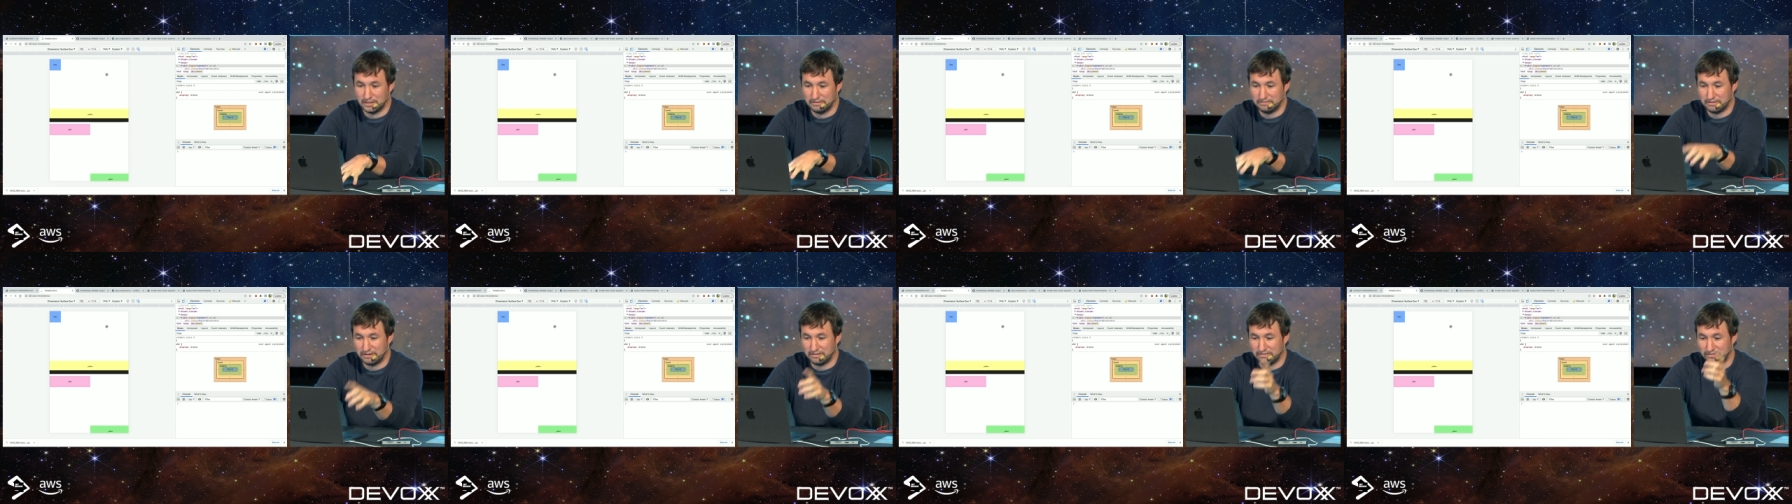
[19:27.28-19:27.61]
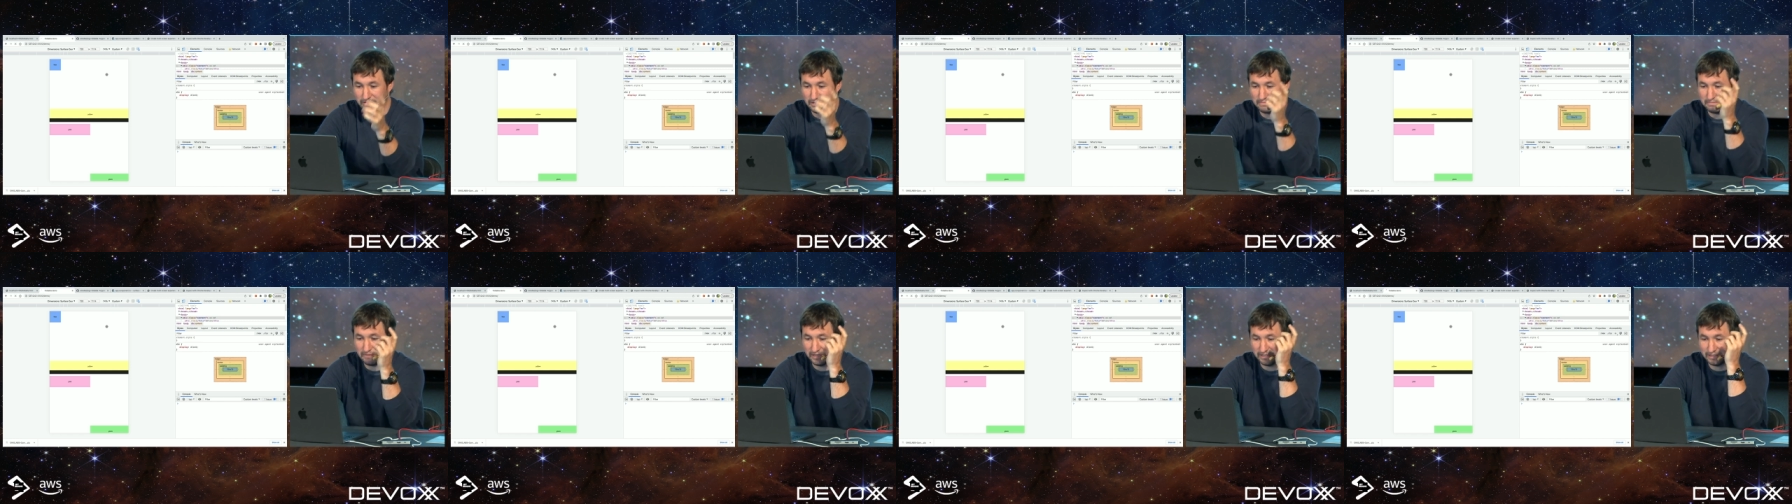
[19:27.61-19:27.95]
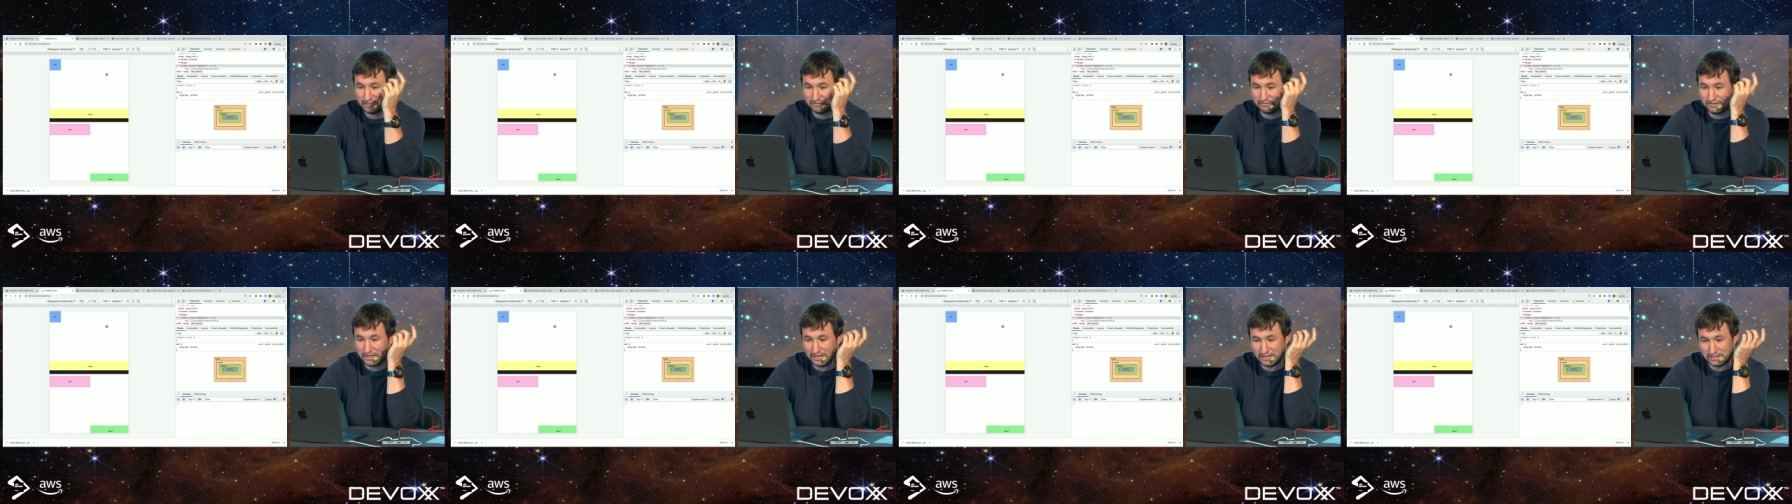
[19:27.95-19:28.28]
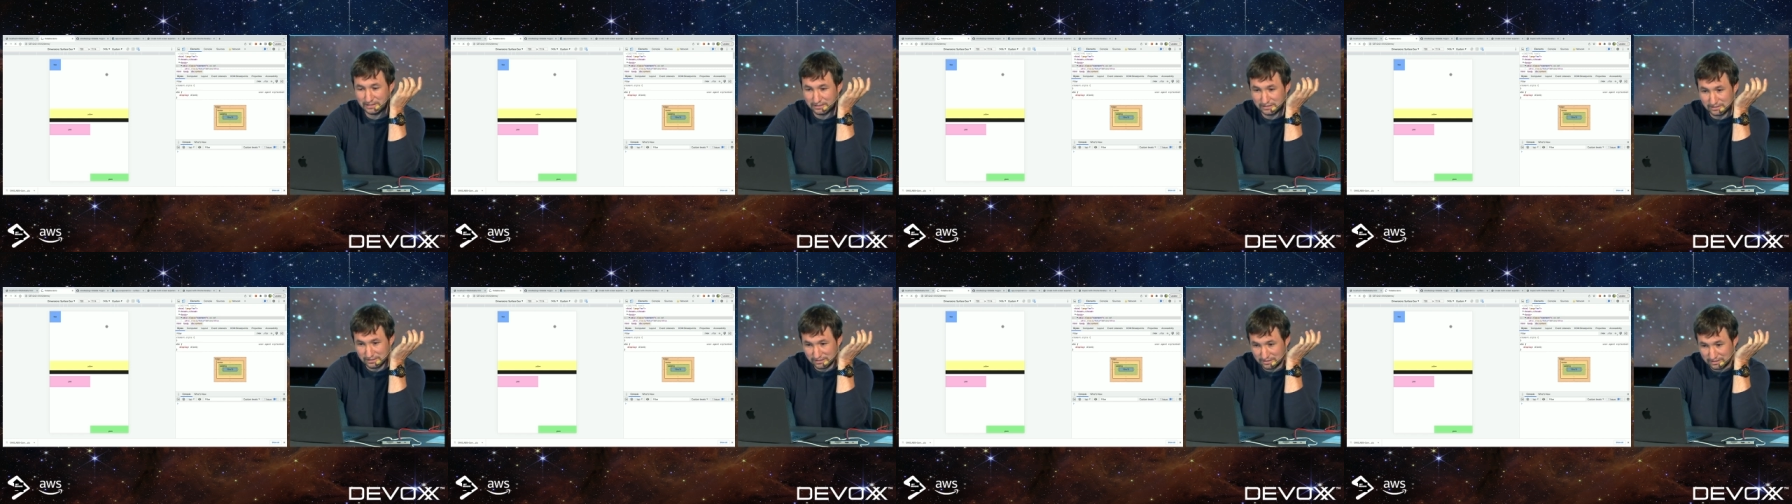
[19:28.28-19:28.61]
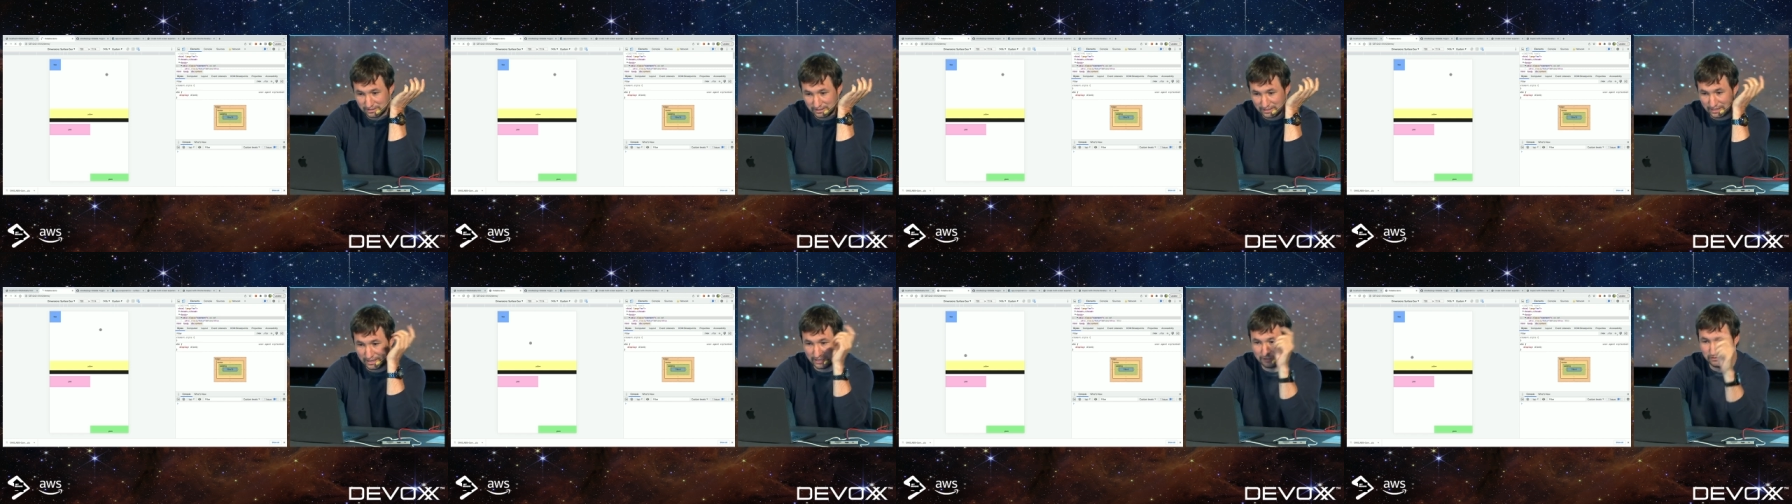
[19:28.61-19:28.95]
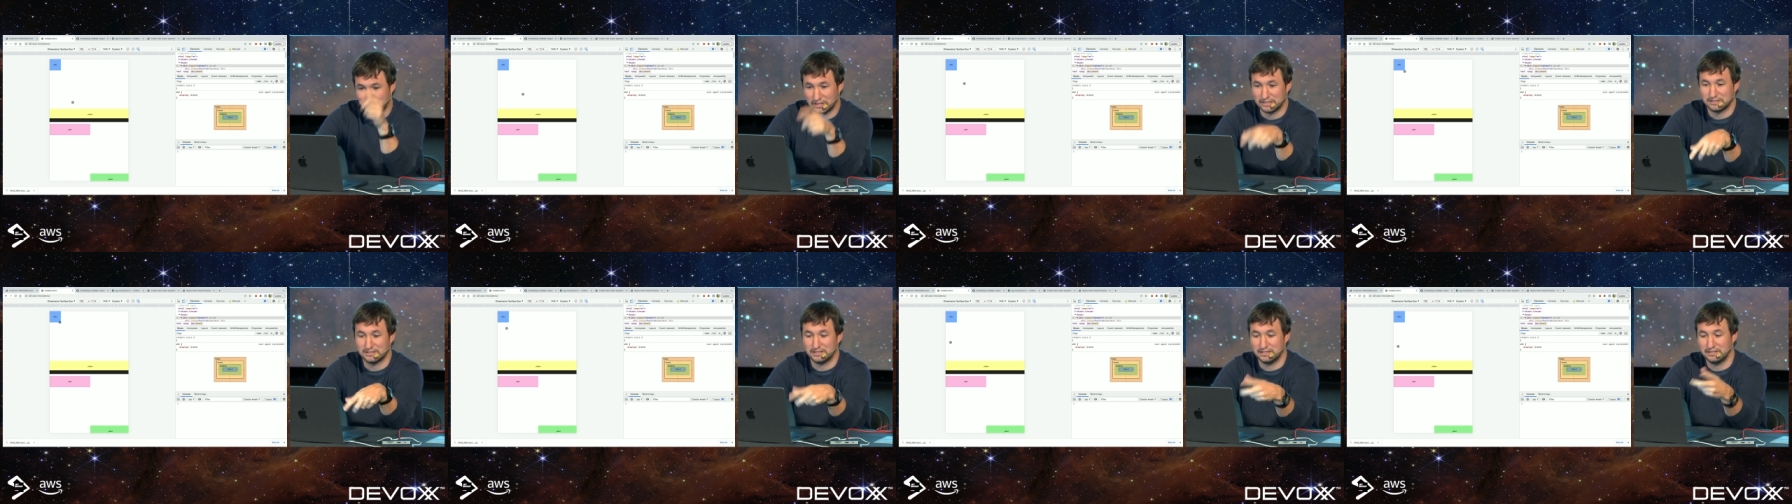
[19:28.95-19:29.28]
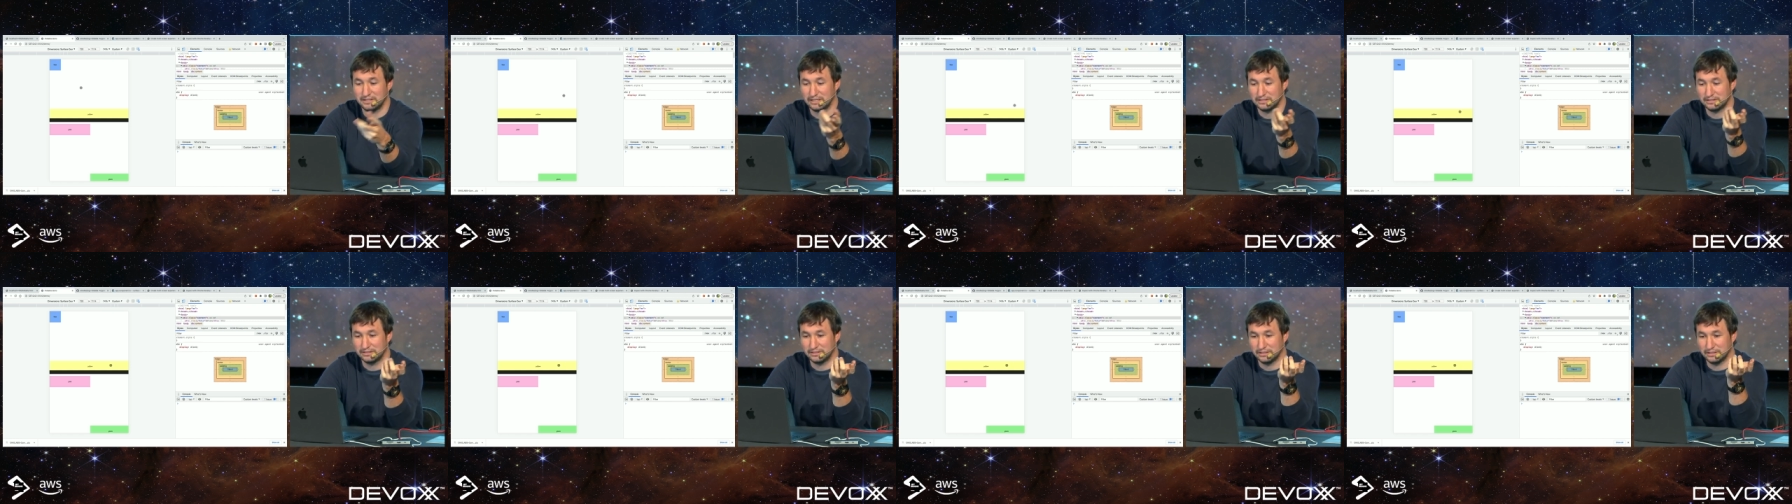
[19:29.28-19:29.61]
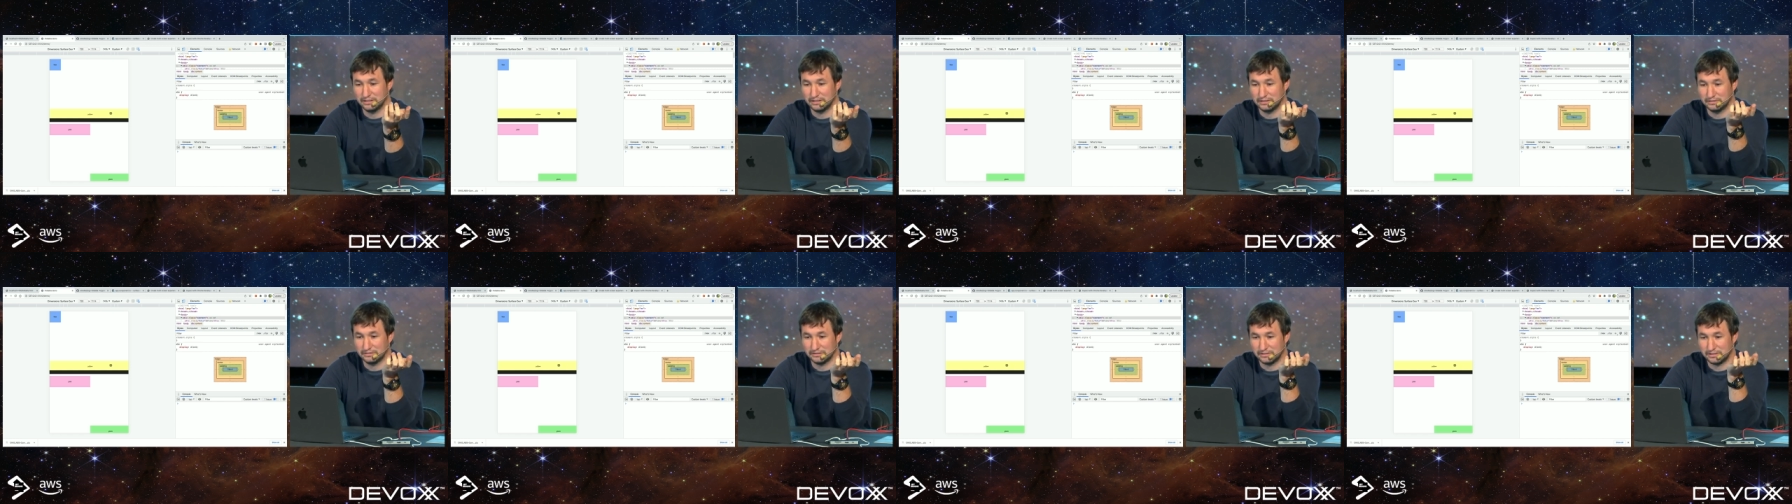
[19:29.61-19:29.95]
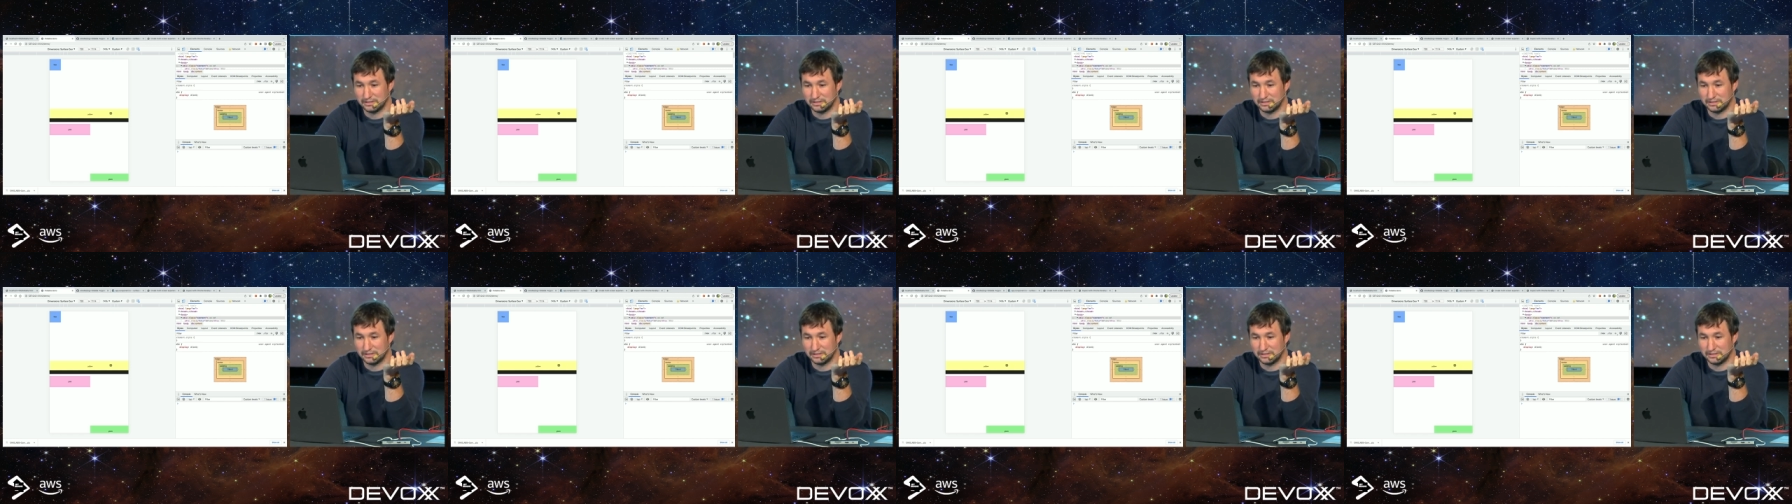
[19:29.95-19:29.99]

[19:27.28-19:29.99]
If I flip my device, and you can see that the